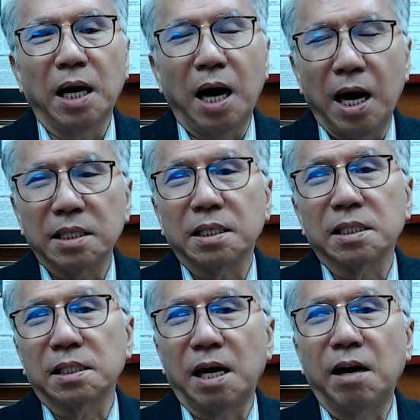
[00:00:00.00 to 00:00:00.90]
ask the
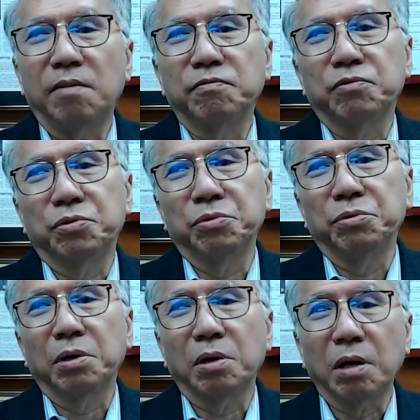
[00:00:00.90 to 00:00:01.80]
staff to
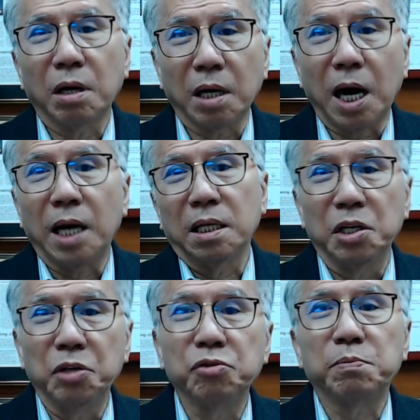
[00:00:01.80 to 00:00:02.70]
cut the
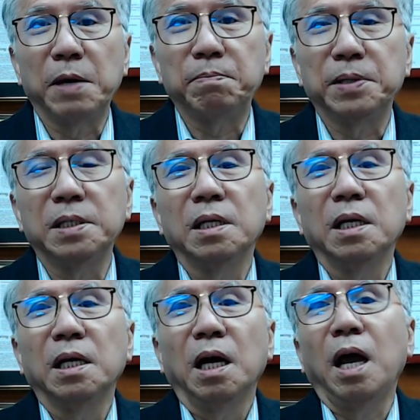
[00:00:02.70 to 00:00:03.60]
newspaper
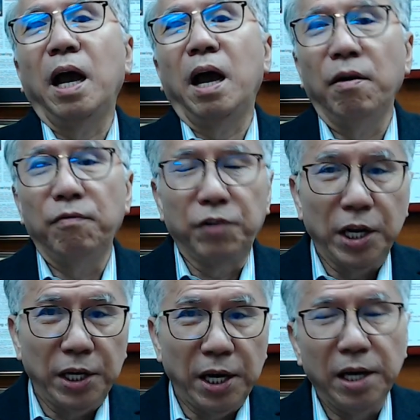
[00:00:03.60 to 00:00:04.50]
every
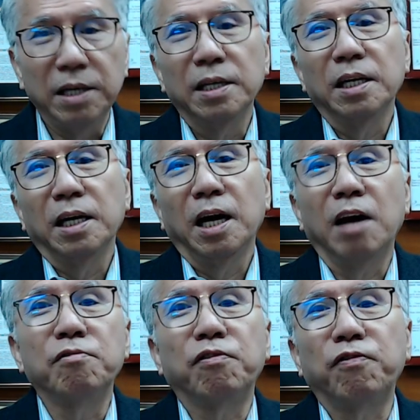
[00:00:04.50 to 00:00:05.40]
day
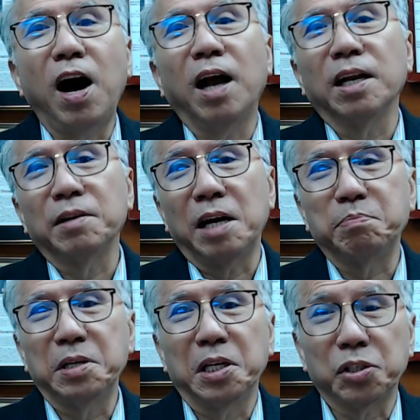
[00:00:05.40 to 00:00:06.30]
and file it up
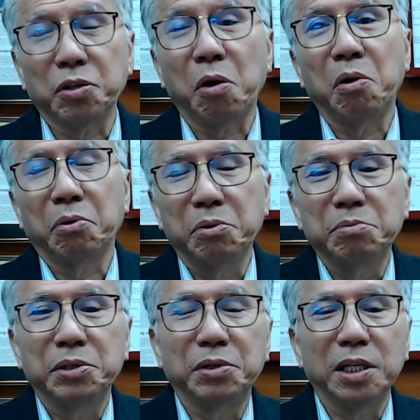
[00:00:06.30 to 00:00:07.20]
in the
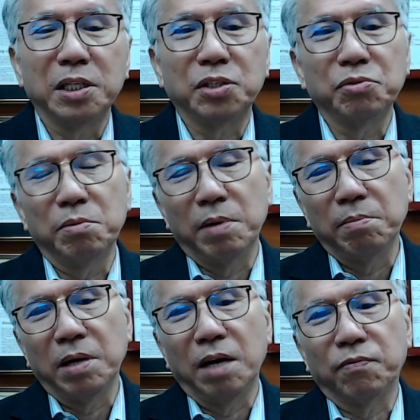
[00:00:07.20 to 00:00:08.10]
storeroom. I still
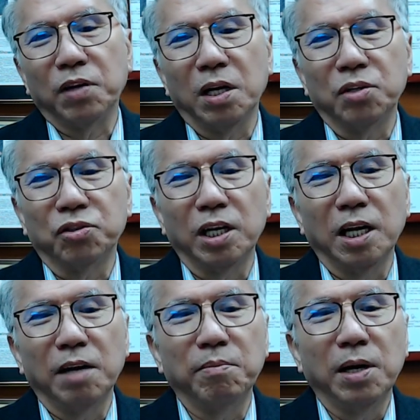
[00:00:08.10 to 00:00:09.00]
remember after I joined
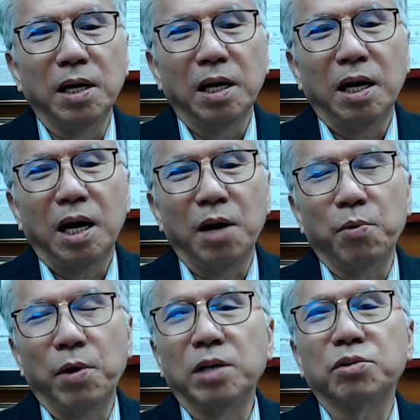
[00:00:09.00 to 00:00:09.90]
them, I
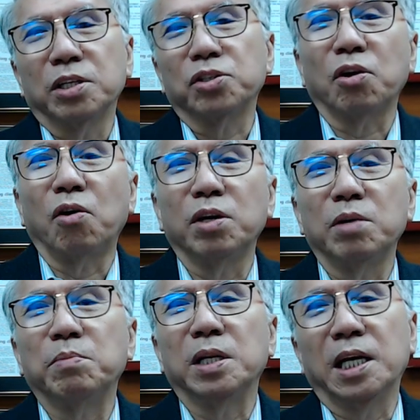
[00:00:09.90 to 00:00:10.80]
went to the
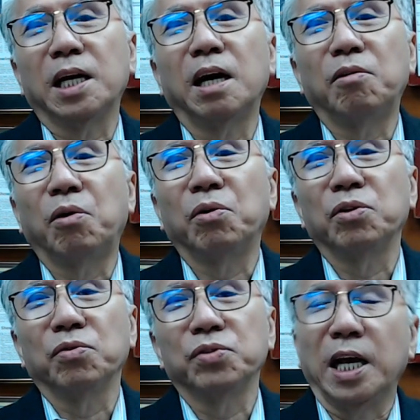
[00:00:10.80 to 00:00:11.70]
storeroom and dig up all
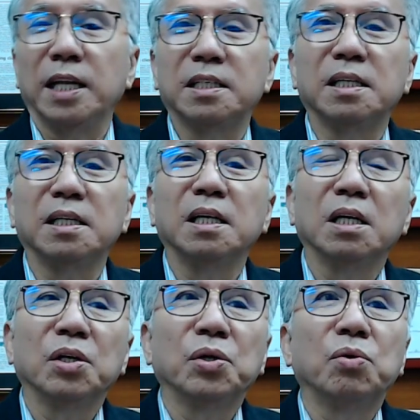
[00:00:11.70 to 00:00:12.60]
those data,
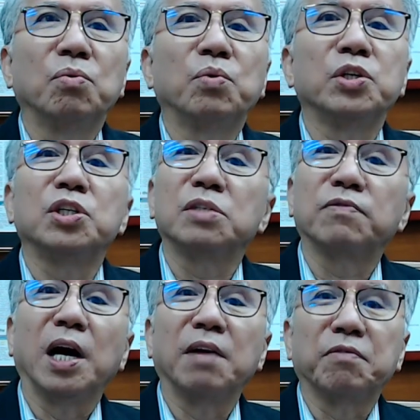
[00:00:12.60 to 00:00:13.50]
which is
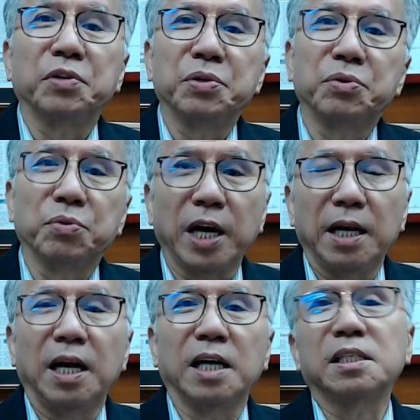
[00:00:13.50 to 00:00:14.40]
very hard for you to get,
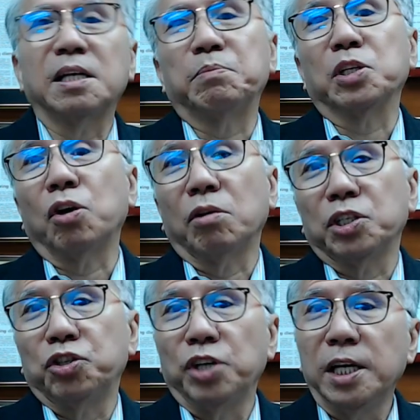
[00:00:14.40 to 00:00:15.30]
except the stock
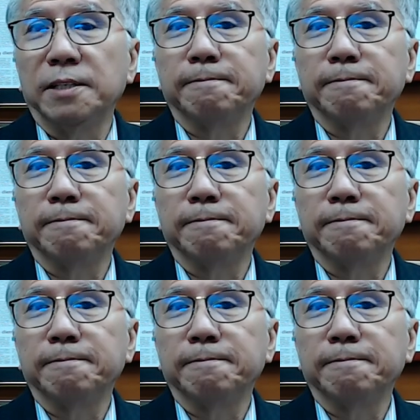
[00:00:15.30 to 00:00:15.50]
exchange.